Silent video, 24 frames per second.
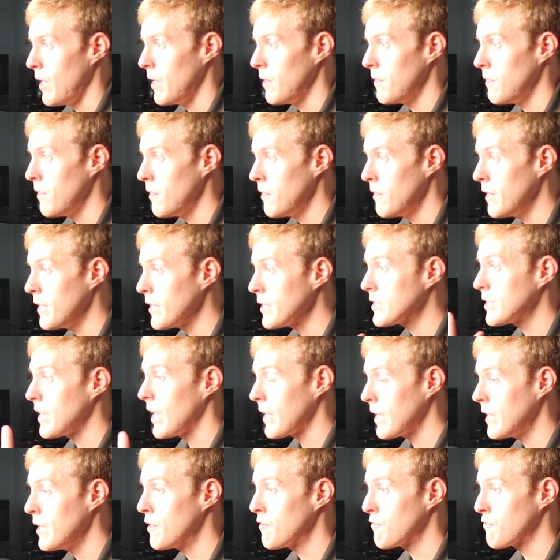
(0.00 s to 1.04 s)
and the
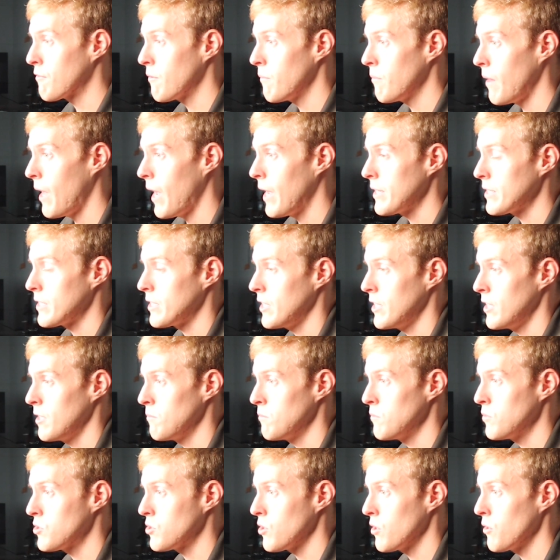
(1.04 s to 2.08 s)
executive from that
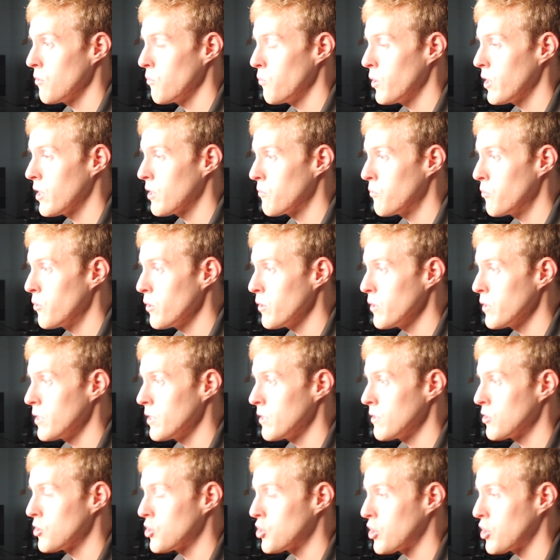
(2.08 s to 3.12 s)
team so that we could really